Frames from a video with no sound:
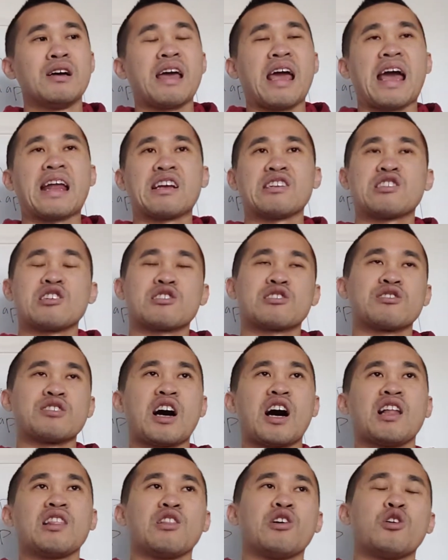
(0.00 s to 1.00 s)
and it does
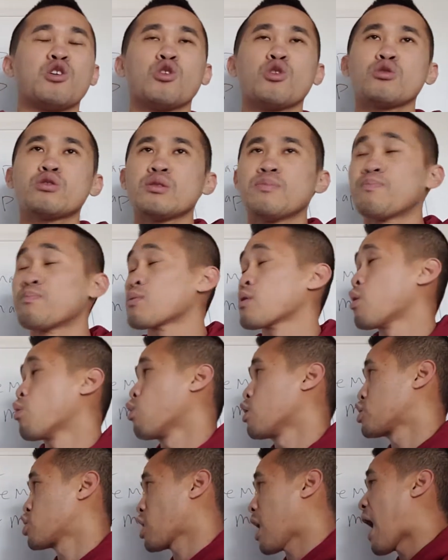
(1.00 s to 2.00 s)
not load,
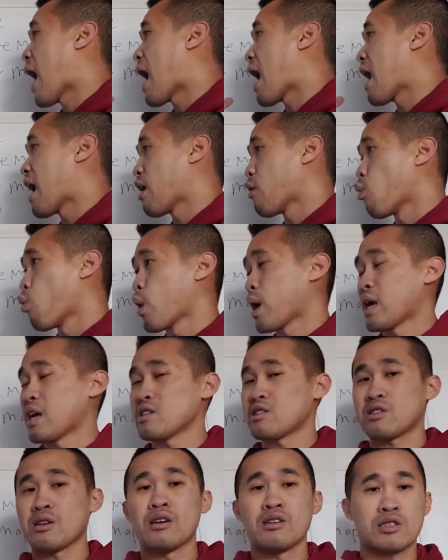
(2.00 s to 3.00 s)
which
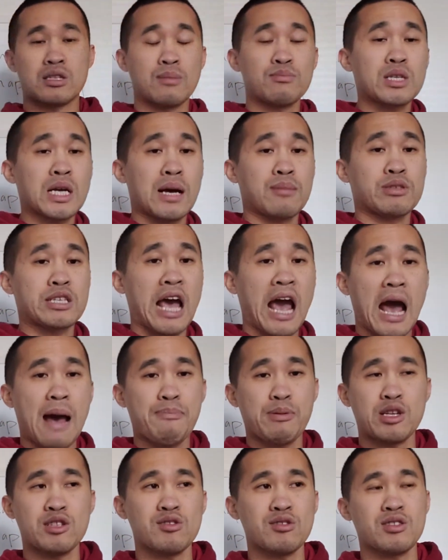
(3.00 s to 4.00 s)
Waze sometimes
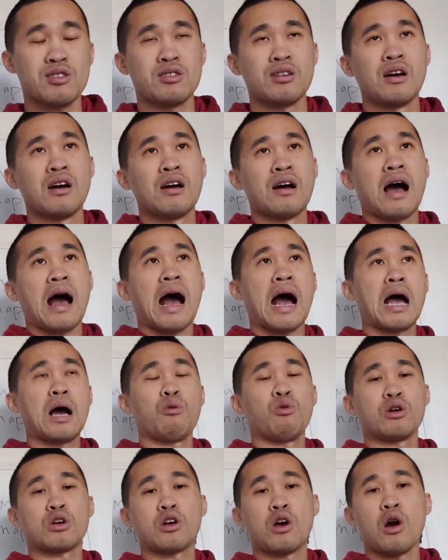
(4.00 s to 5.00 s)
happens, I
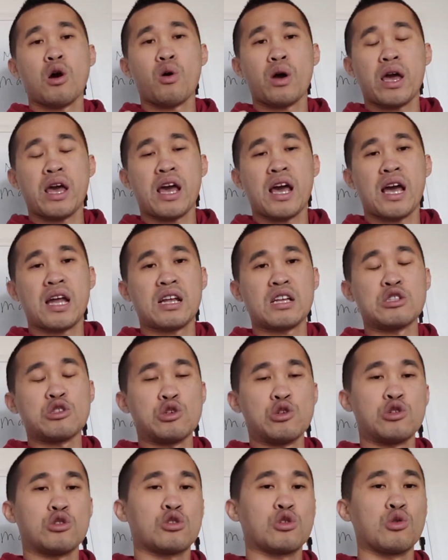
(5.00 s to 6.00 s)
would go ahead and
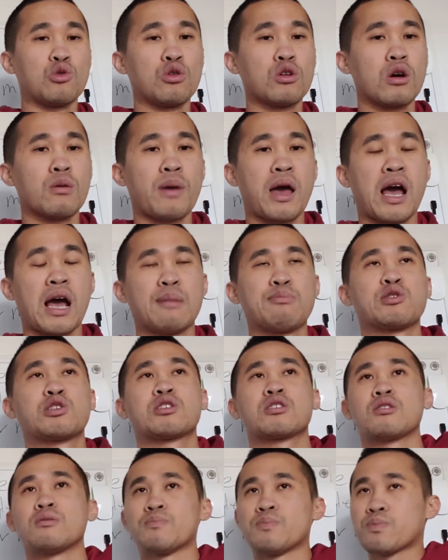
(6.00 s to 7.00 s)
use Google
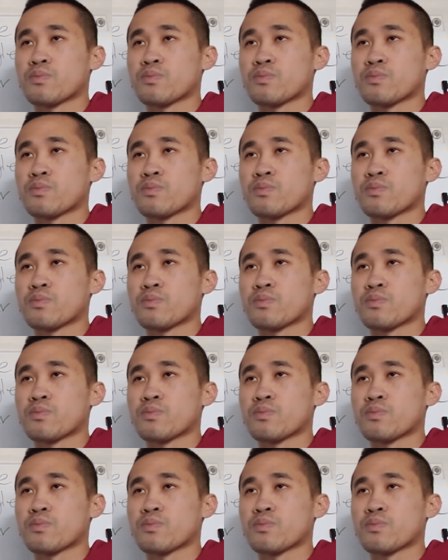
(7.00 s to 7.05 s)
Maps.